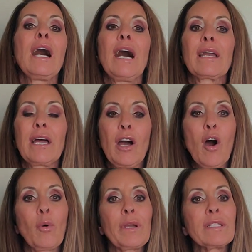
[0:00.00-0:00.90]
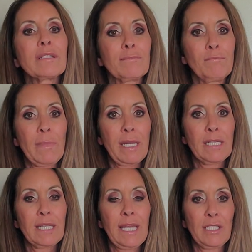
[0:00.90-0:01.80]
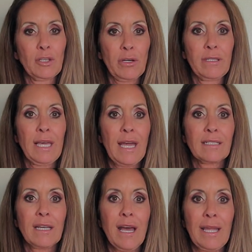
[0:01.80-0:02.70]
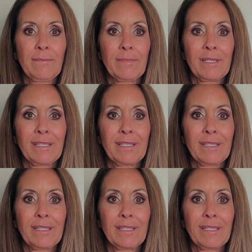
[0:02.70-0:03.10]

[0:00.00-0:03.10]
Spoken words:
And I always meditate during that time,